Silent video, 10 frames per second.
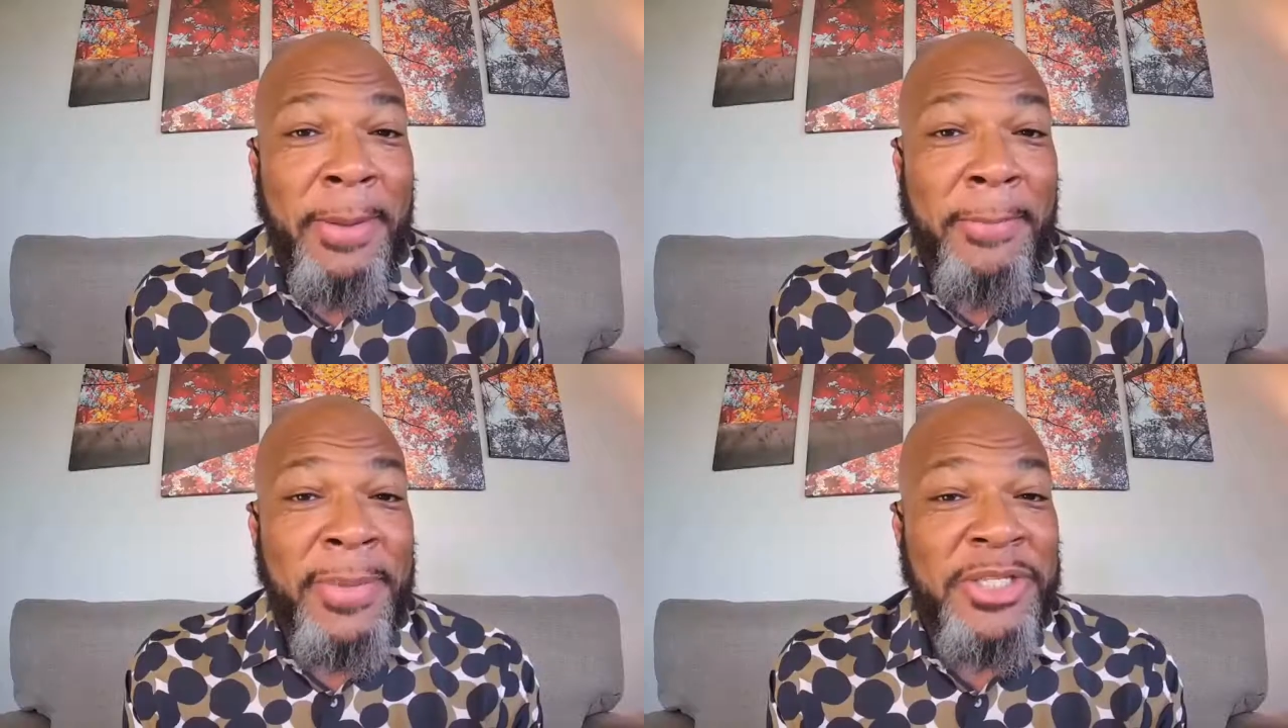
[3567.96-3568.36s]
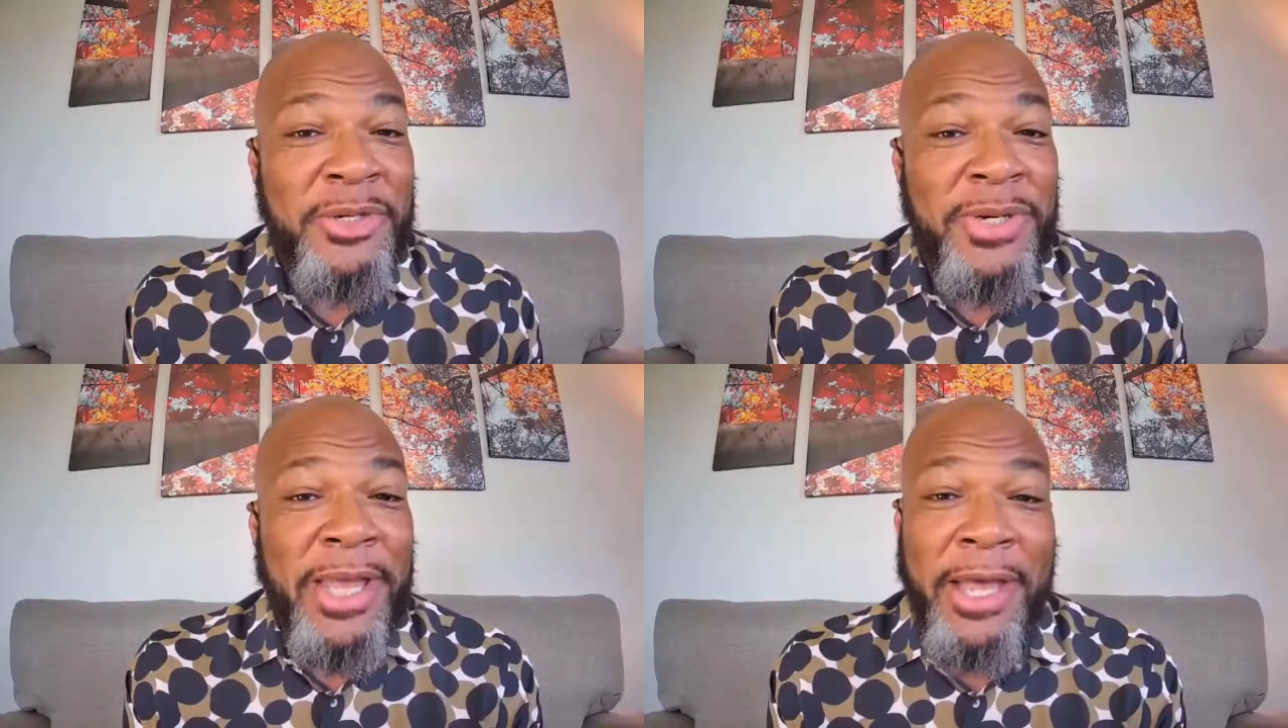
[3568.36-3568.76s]

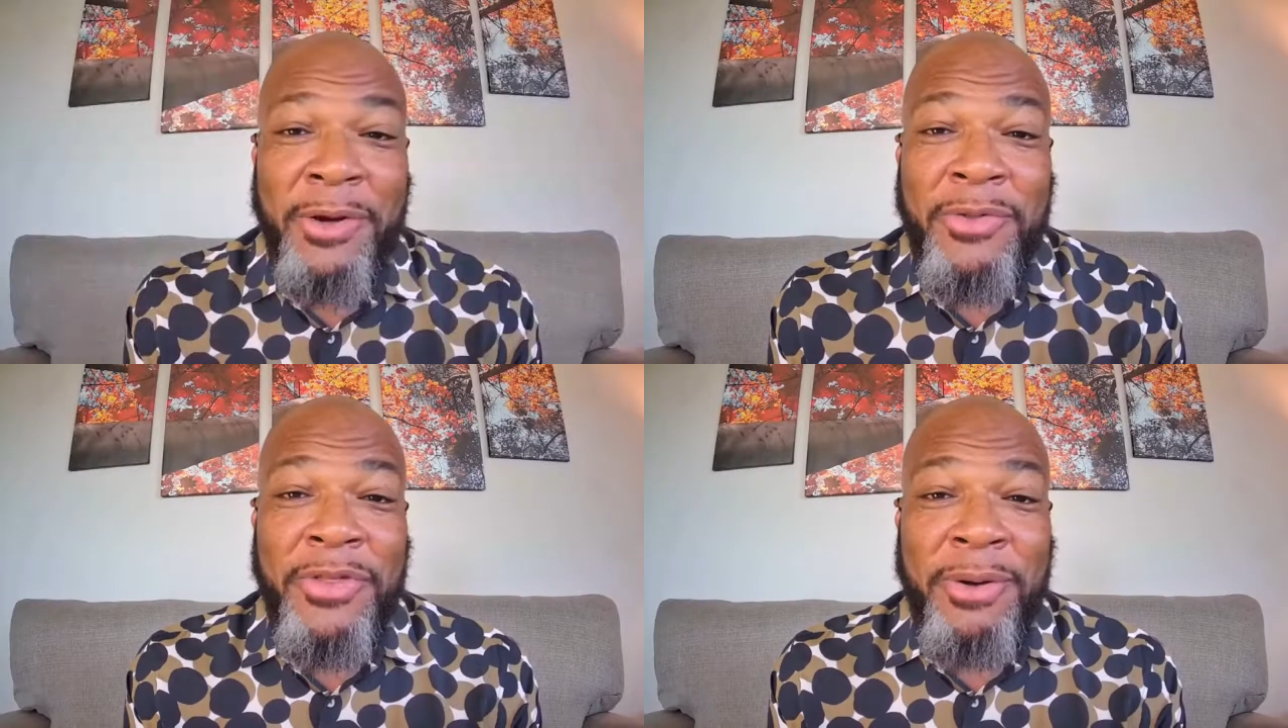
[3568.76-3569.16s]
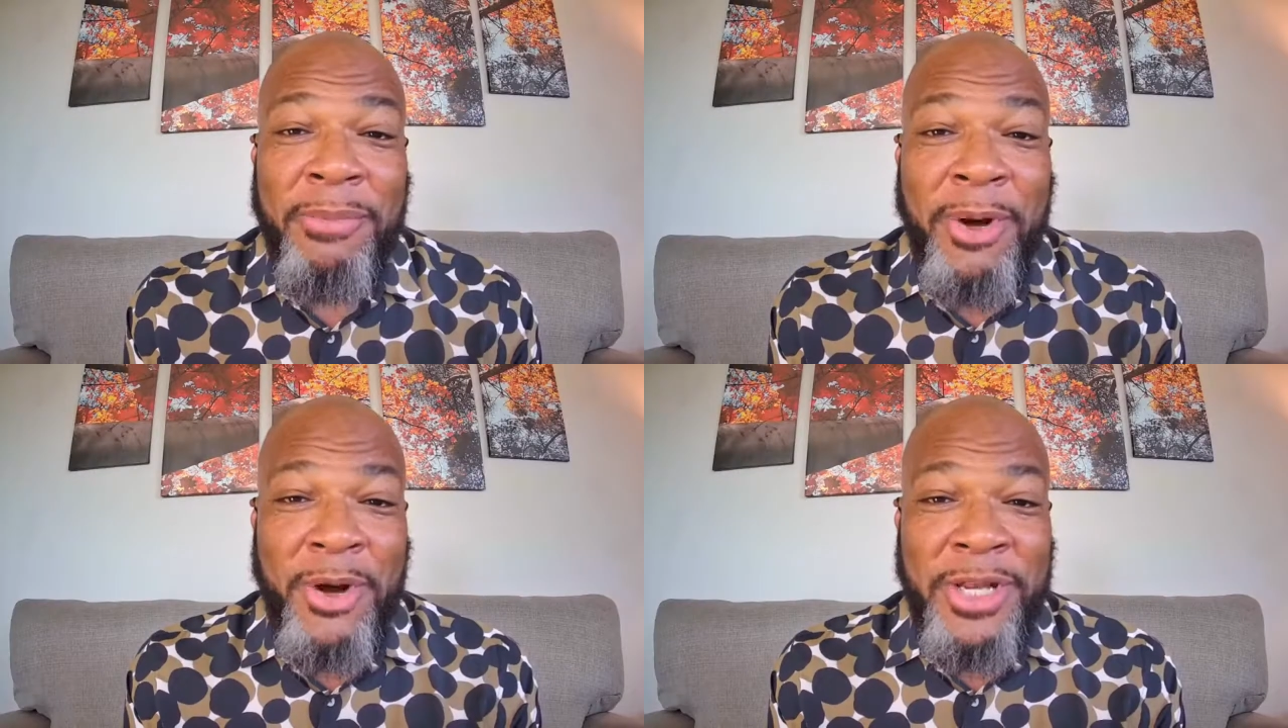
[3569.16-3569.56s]

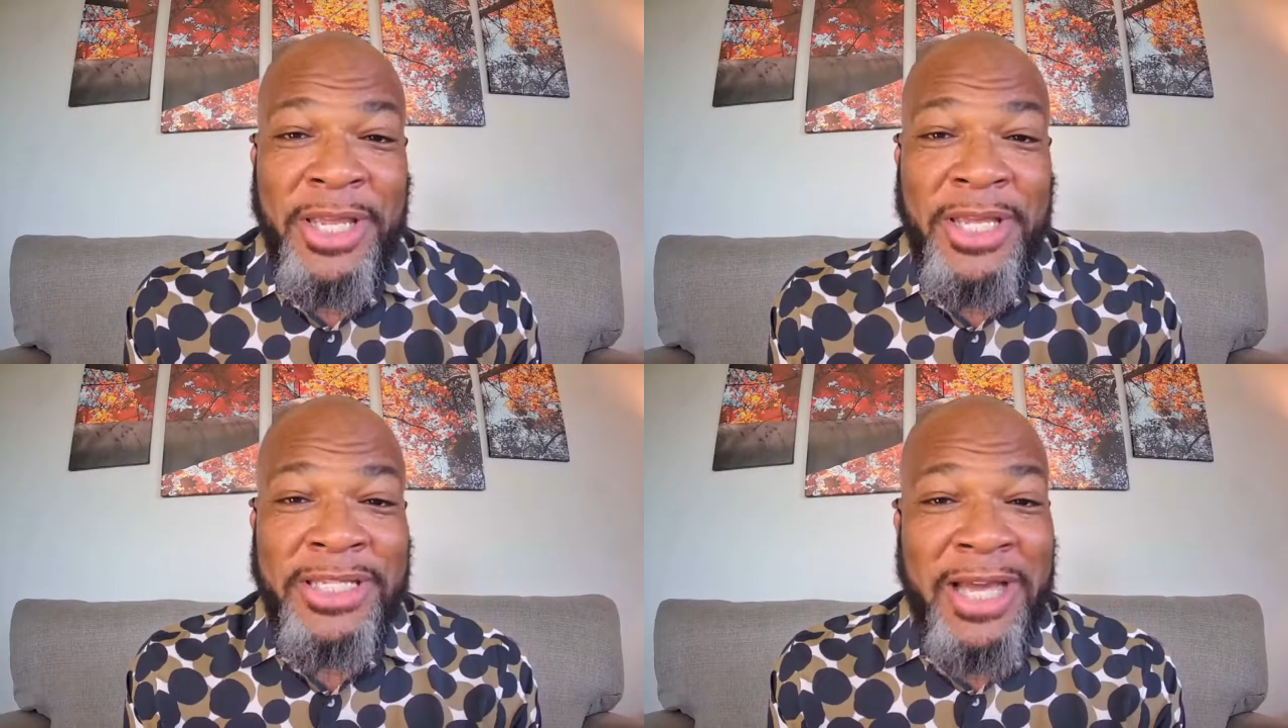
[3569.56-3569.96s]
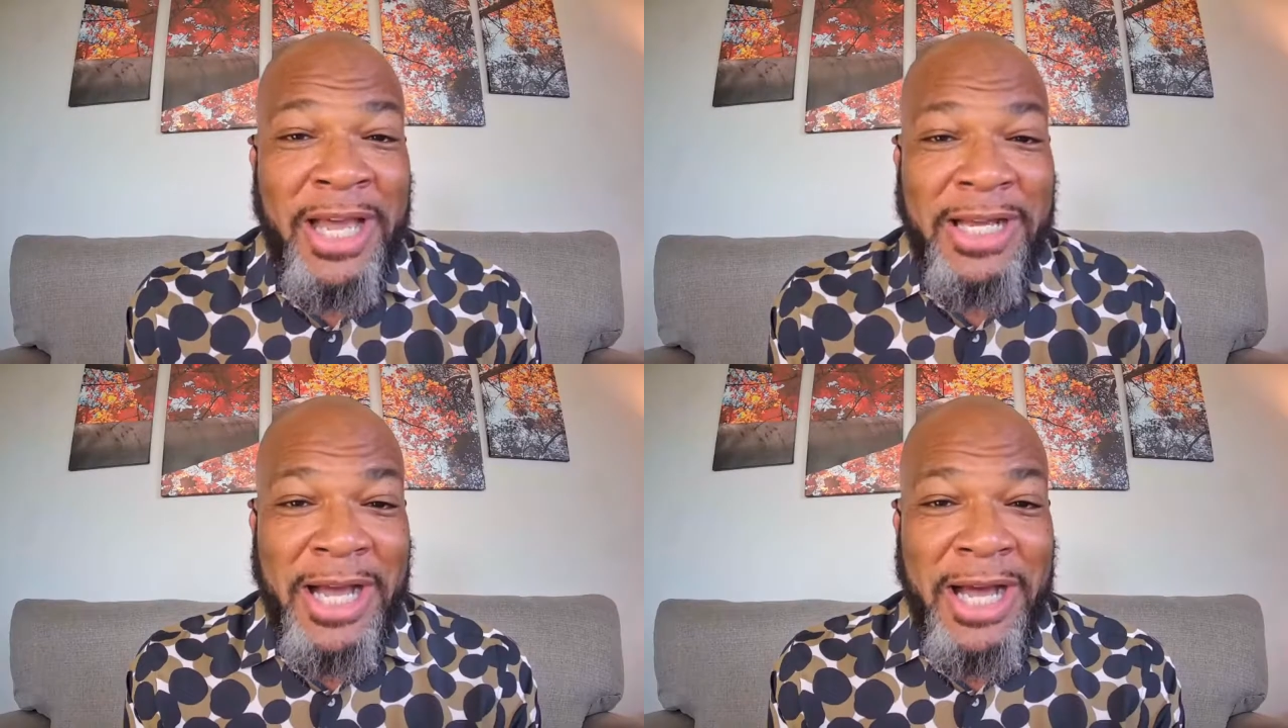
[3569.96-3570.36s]

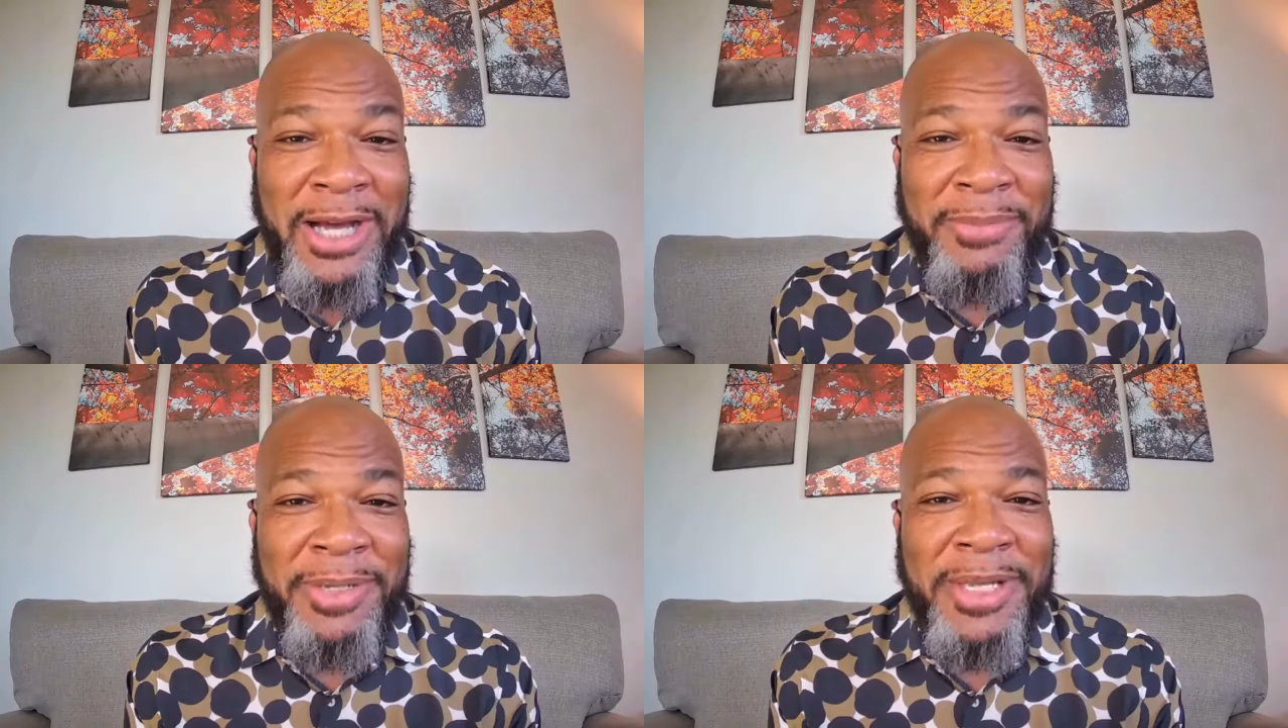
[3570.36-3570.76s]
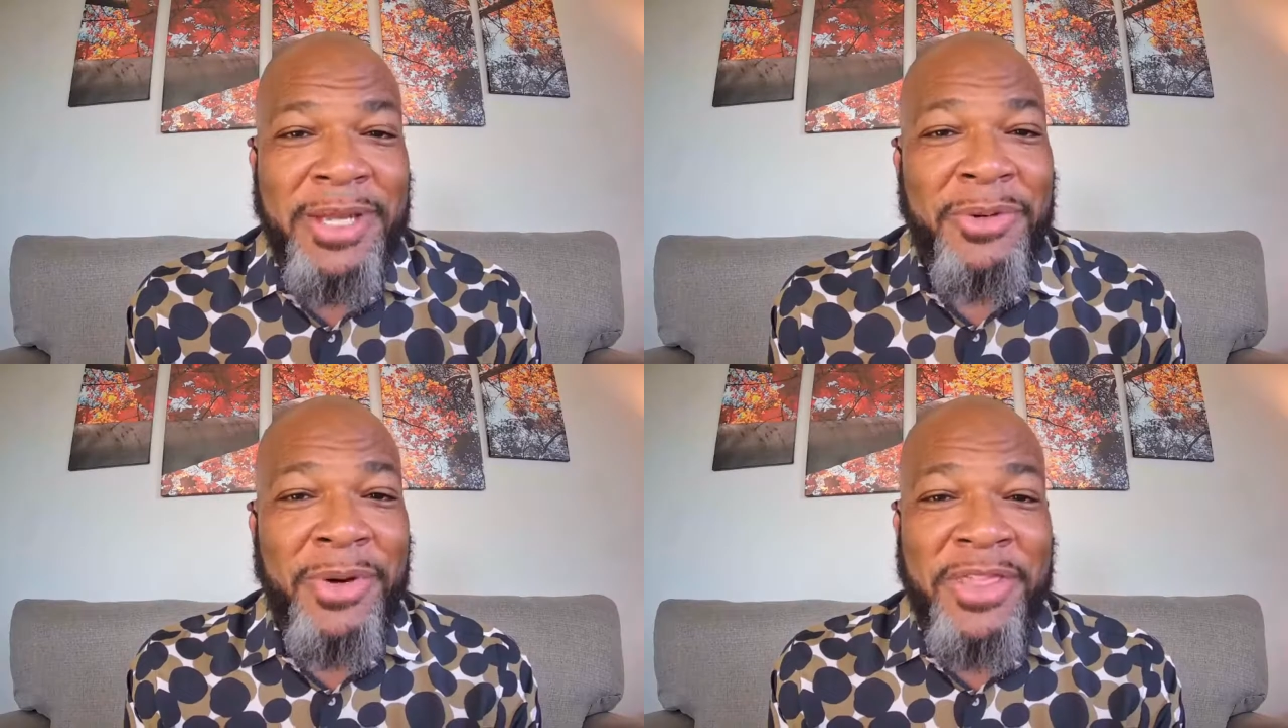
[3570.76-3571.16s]
mentalhealthmarty.com,
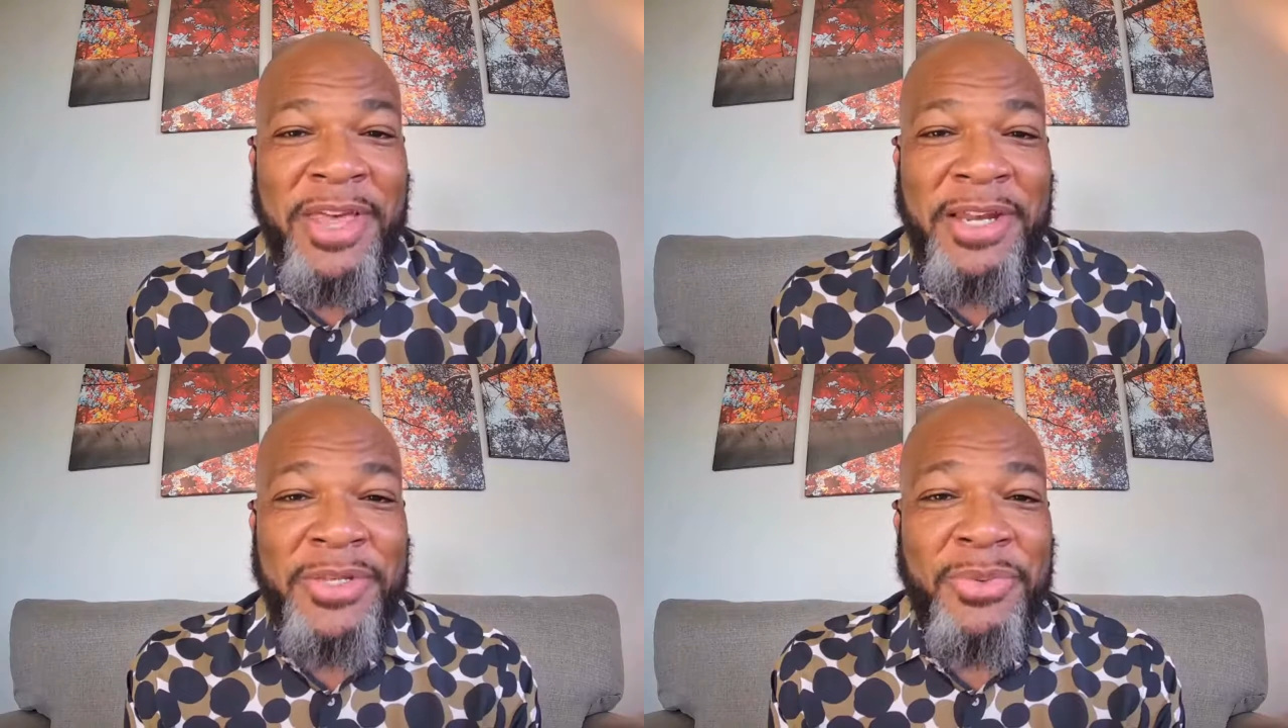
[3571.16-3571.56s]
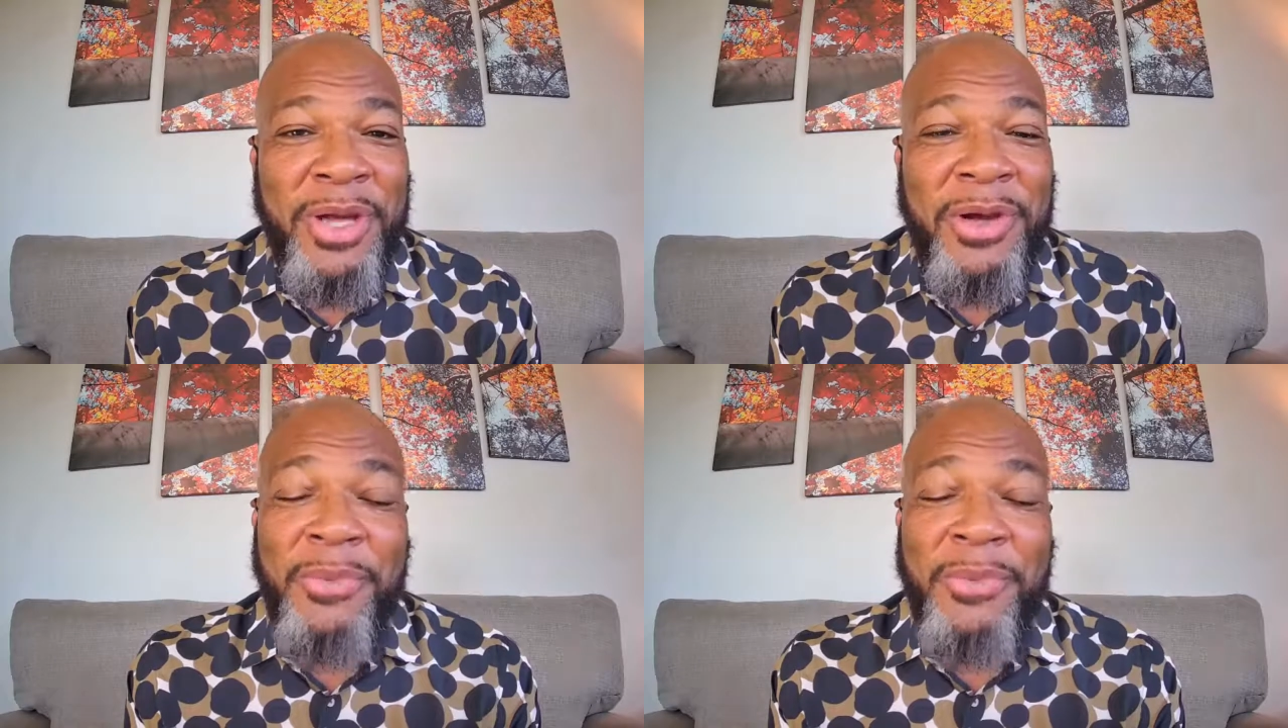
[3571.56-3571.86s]
with that as well.